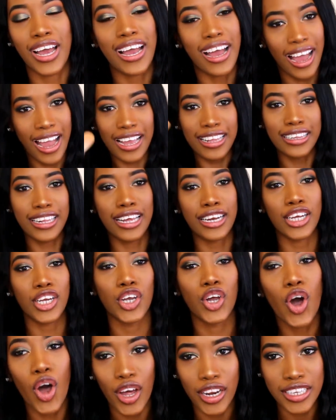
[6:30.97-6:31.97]
a highlighting
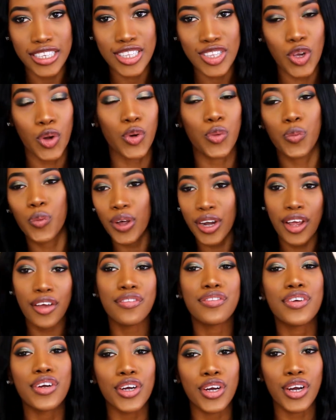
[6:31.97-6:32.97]
goddess, or
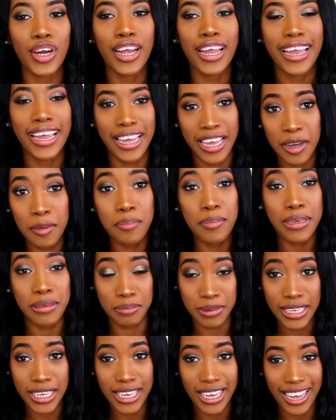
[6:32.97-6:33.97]
whatever it may
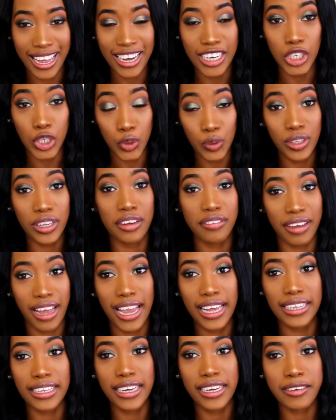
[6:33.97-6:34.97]
be, and you love
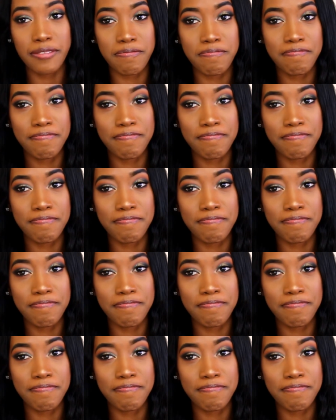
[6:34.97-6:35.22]
highlight,